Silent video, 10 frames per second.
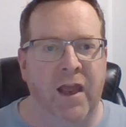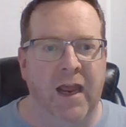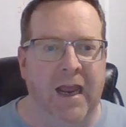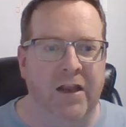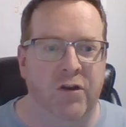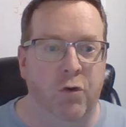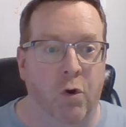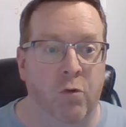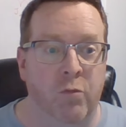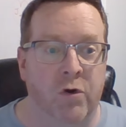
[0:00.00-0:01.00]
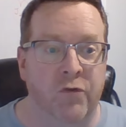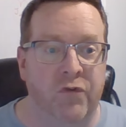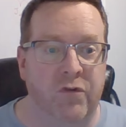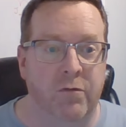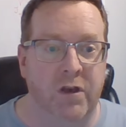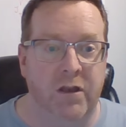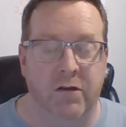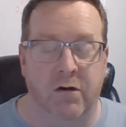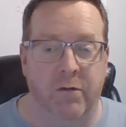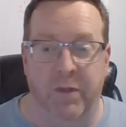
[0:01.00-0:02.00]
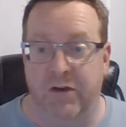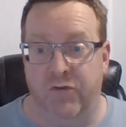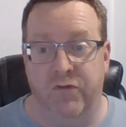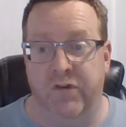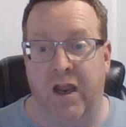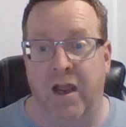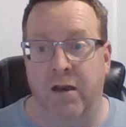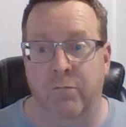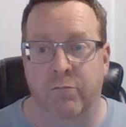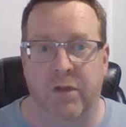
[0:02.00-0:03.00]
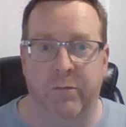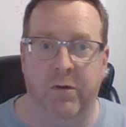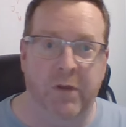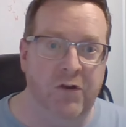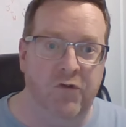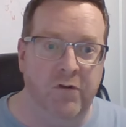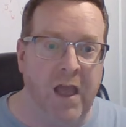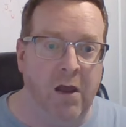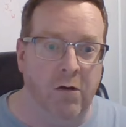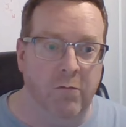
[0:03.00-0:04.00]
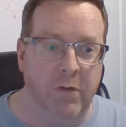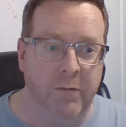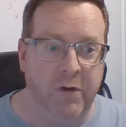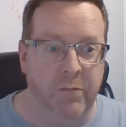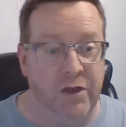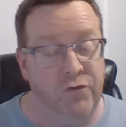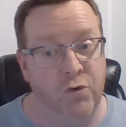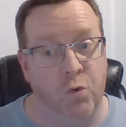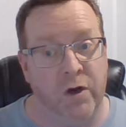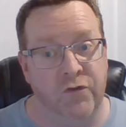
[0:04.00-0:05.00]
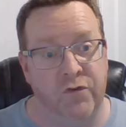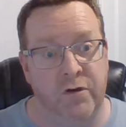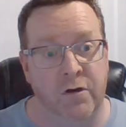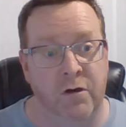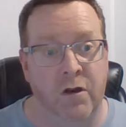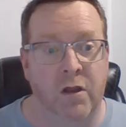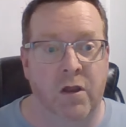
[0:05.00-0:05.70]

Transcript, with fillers: and you almost, either it makes you sad, maybe it makes you doubt, maybe it makes you question,